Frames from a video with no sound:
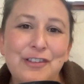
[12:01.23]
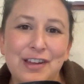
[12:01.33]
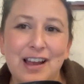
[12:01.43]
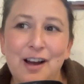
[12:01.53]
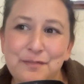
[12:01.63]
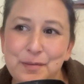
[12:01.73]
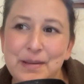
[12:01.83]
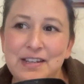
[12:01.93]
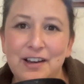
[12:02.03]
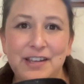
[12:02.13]
that after
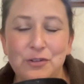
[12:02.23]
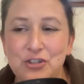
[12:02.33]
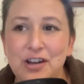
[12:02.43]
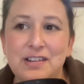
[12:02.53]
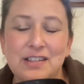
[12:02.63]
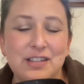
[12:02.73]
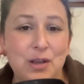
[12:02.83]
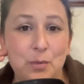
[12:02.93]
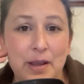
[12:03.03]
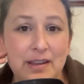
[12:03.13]
midnight your child is just
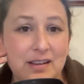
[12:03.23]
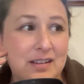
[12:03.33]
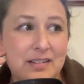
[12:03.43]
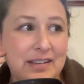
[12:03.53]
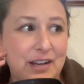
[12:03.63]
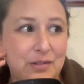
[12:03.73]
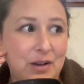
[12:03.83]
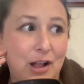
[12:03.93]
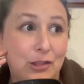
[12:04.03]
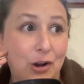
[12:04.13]
awake,
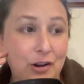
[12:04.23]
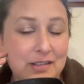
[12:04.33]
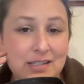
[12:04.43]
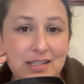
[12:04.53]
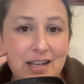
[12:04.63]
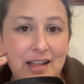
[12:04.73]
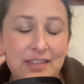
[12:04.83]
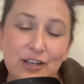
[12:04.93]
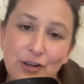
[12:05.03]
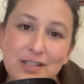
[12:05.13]
a lot,
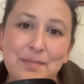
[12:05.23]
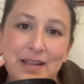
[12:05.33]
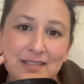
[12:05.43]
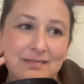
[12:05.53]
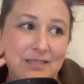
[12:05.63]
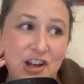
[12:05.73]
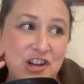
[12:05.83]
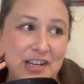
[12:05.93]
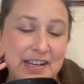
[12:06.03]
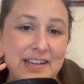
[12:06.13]
then go to bed
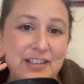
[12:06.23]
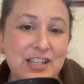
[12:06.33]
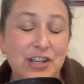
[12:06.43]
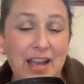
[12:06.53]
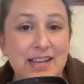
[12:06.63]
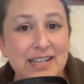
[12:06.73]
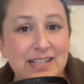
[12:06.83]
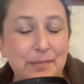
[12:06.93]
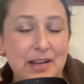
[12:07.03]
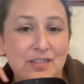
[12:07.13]
early so that you get a
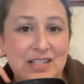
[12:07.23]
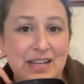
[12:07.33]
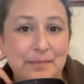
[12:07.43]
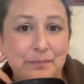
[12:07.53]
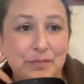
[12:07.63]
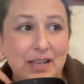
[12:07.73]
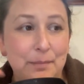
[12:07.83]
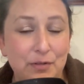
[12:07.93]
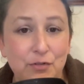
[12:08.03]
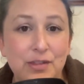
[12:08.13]
decent amount of sleep
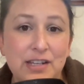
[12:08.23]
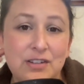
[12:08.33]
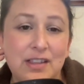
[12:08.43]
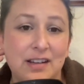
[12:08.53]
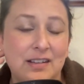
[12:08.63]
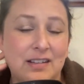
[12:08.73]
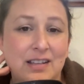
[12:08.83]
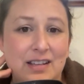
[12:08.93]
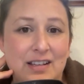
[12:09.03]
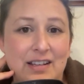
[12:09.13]
before they do that.
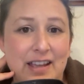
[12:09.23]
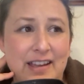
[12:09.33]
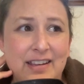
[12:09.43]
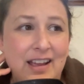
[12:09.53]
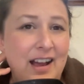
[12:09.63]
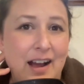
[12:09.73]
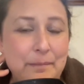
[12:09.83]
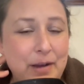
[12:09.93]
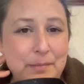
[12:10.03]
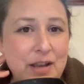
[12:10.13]
Okay?
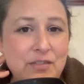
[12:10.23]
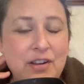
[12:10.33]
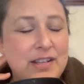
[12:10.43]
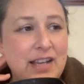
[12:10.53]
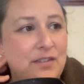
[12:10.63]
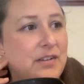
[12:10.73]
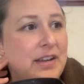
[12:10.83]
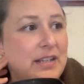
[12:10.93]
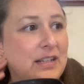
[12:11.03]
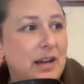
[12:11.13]
I'm never going to
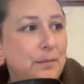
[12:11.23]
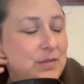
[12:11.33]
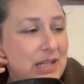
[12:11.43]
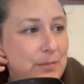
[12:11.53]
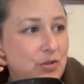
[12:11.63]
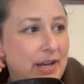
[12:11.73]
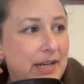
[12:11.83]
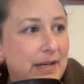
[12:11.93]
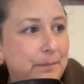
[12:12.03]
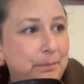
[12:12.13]
advocate sleep
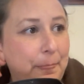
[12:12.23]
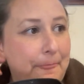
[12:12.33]
training.